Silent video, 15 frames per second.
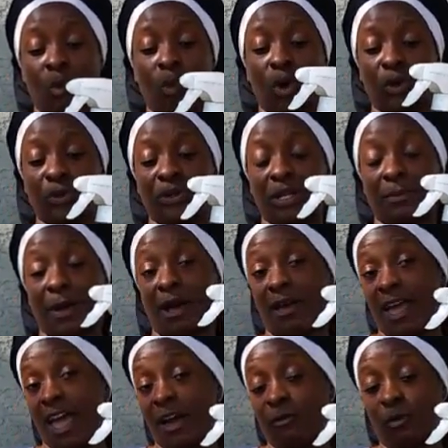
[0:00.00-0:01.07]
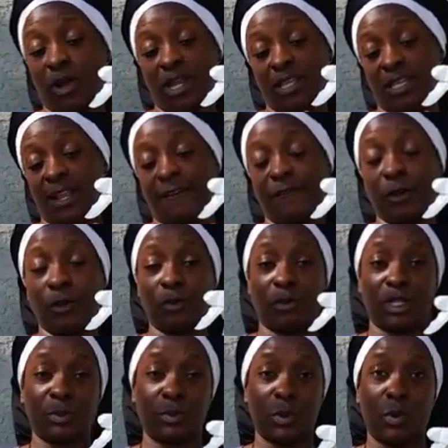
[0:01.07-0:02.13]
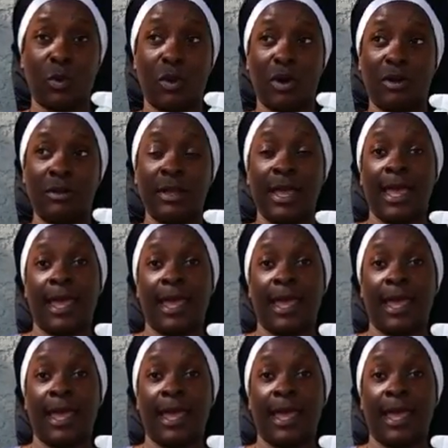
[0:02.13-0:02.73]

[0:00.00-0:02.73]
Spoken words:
water in about halfway, and then I fill the rest with oil.